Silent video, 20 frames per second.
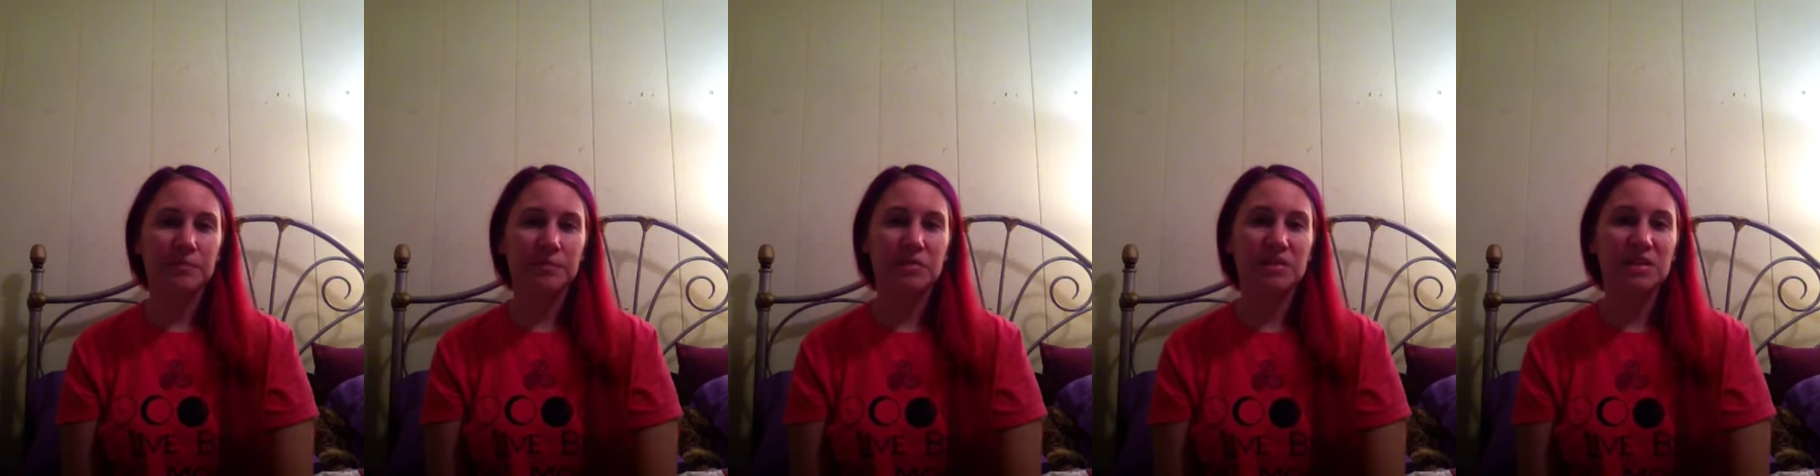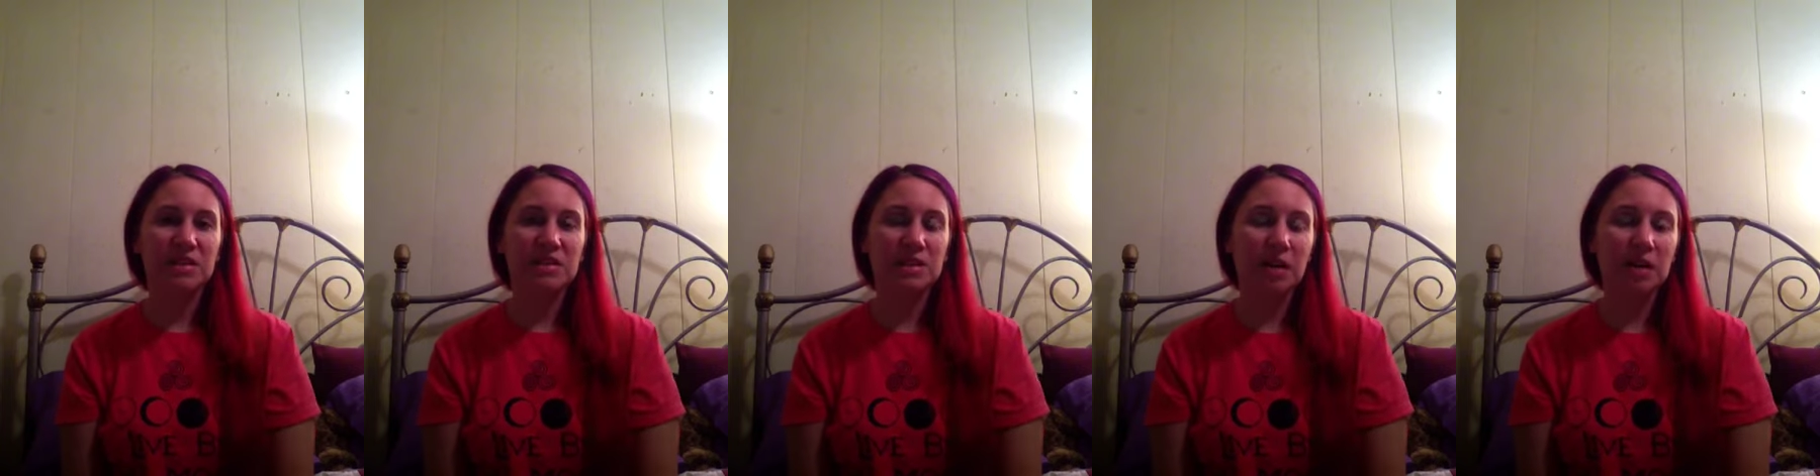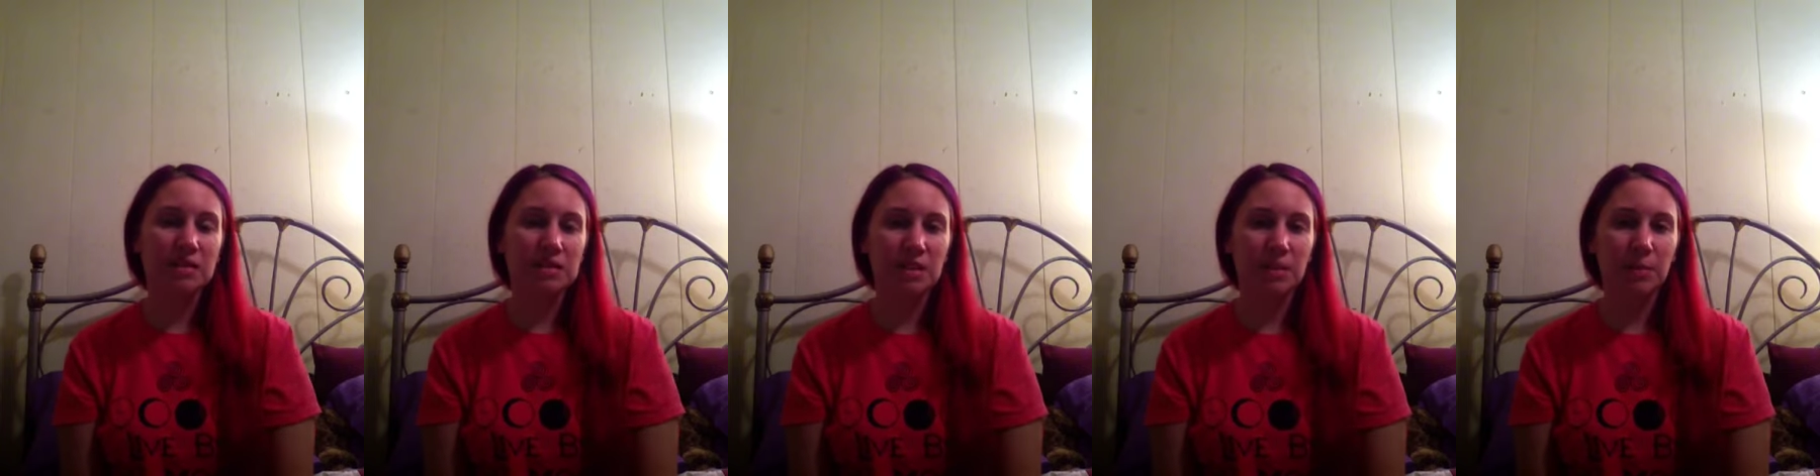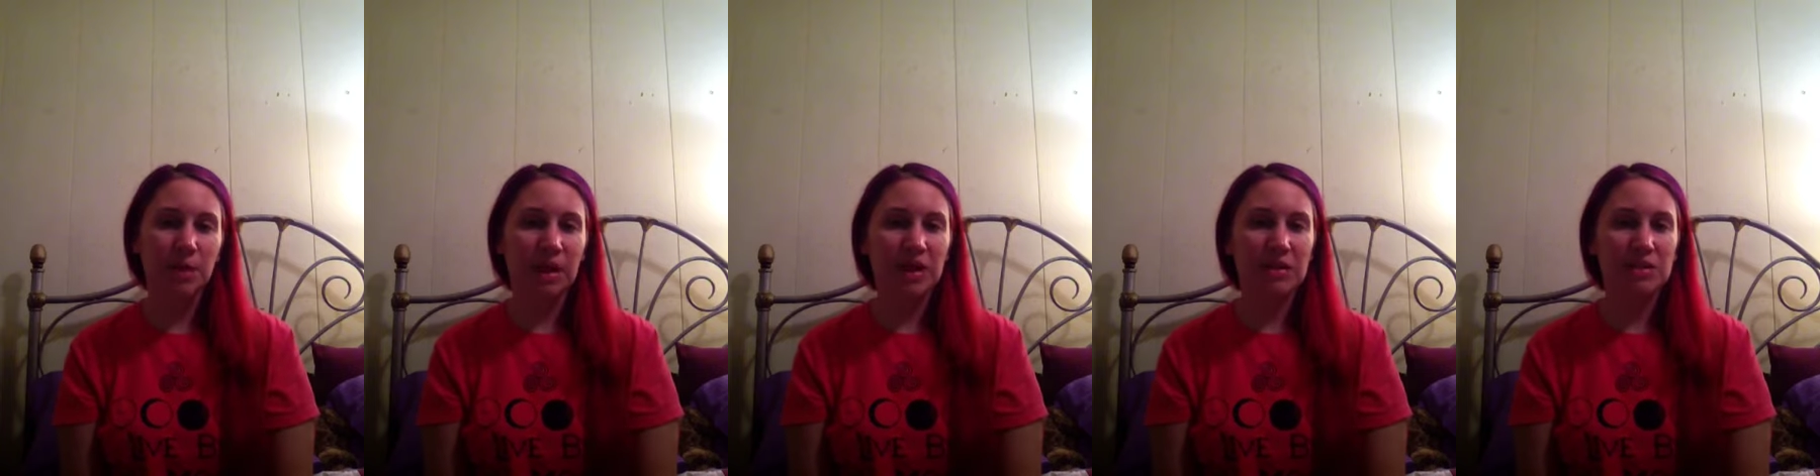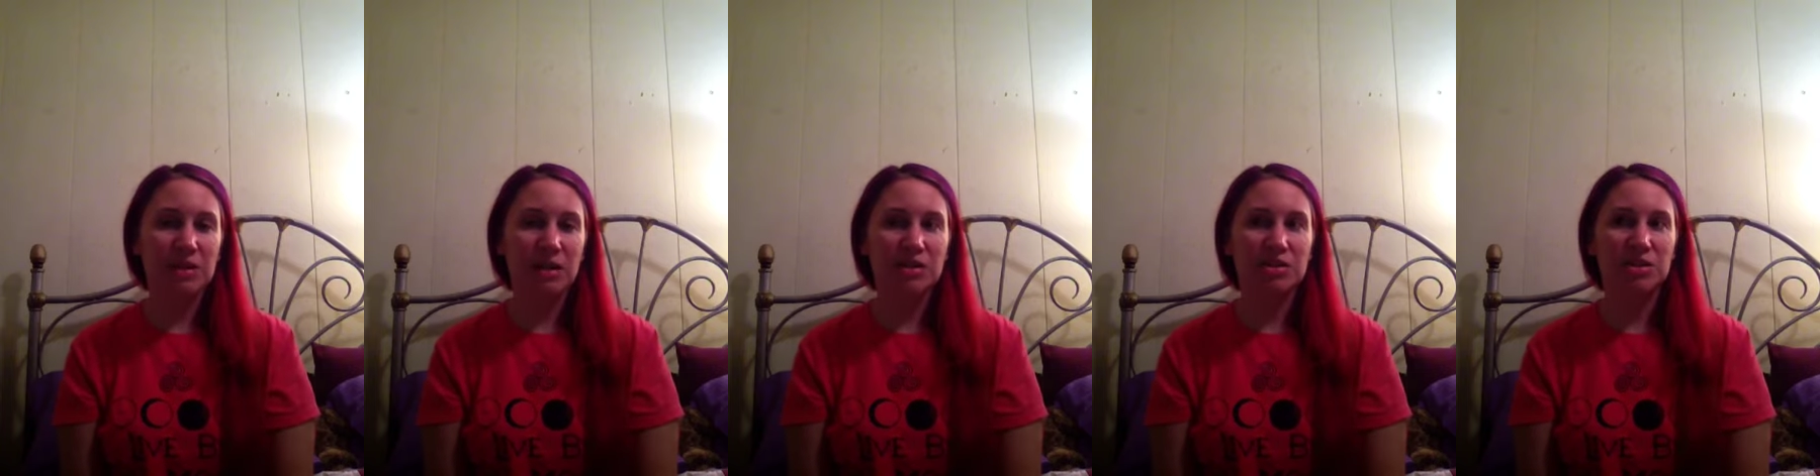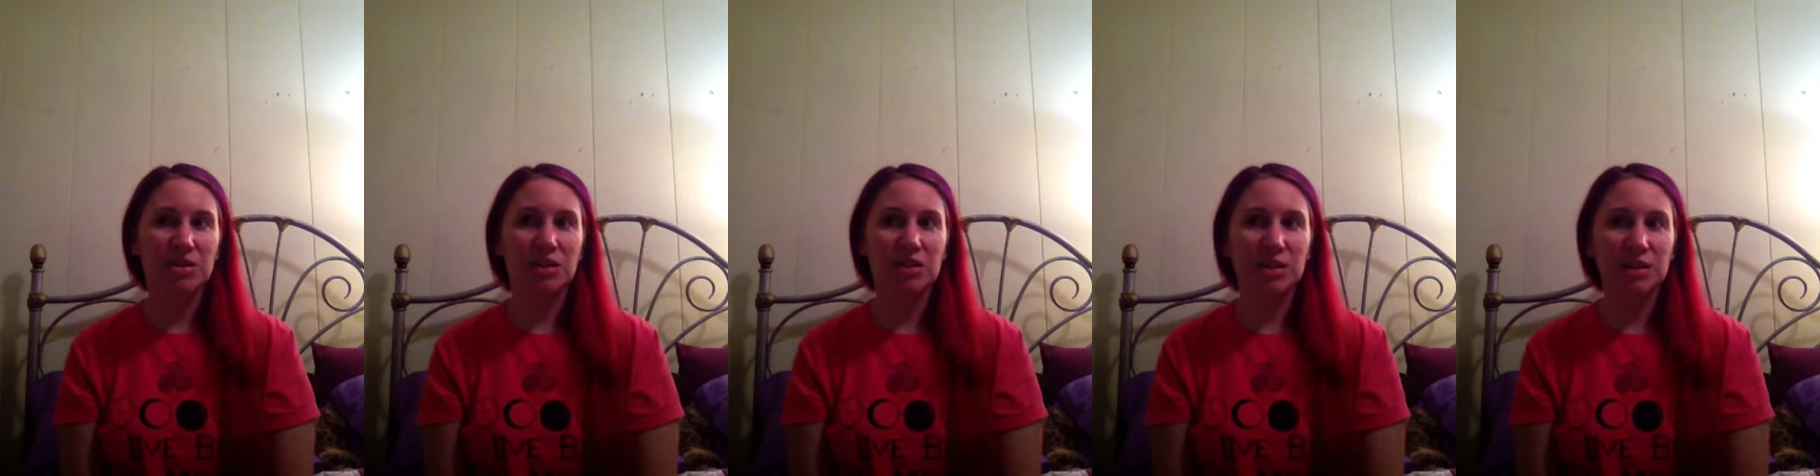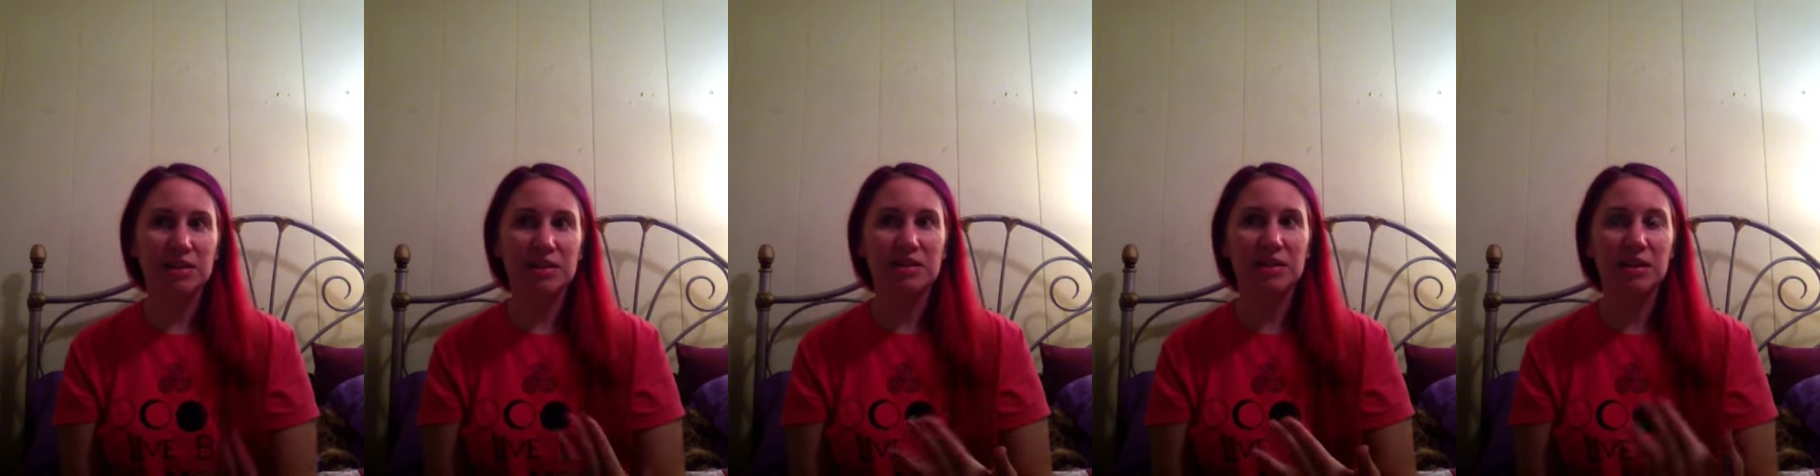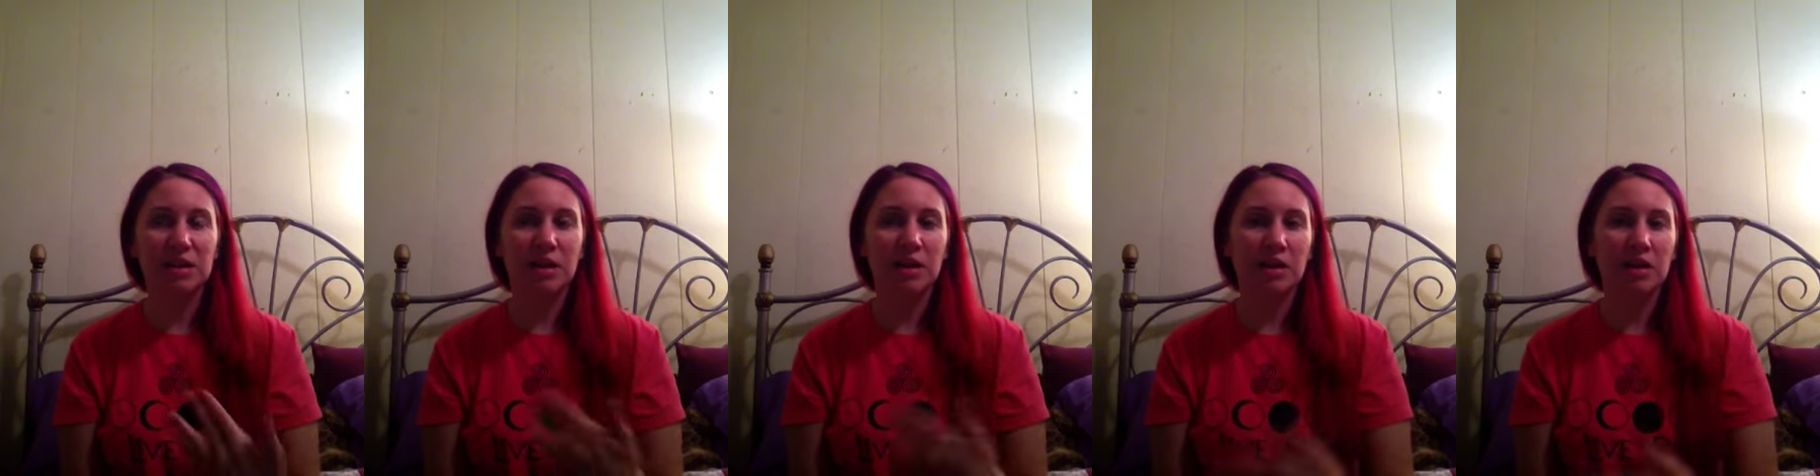discussing meditation,
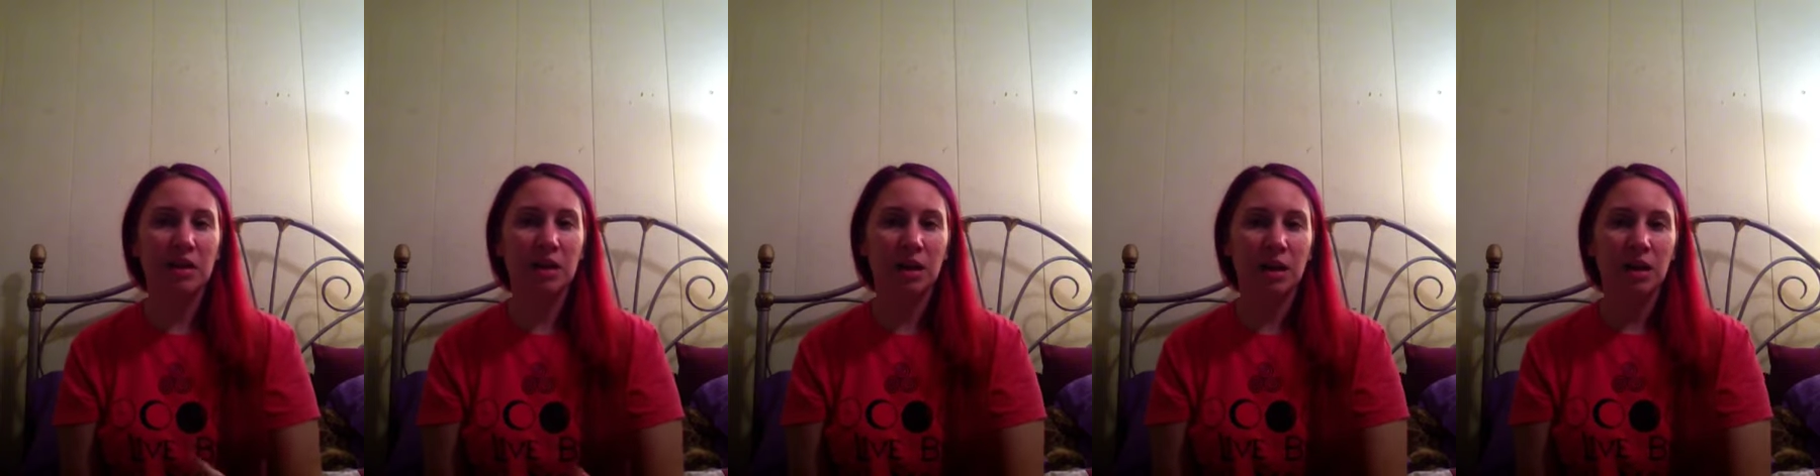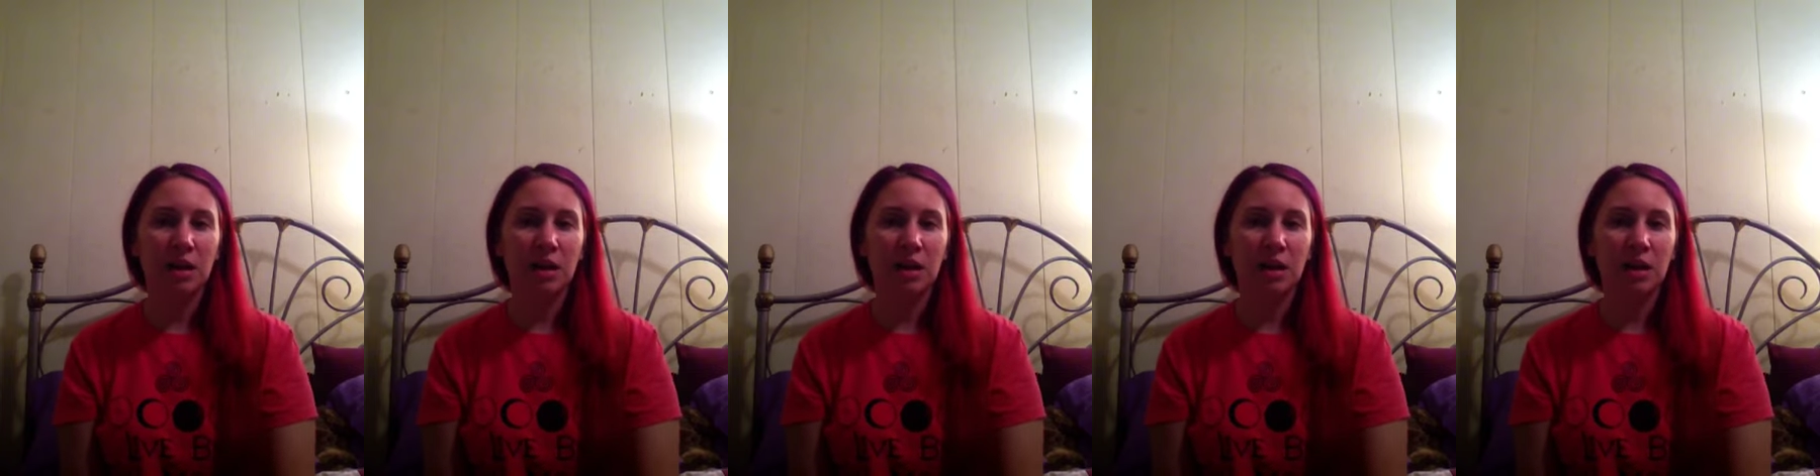listening,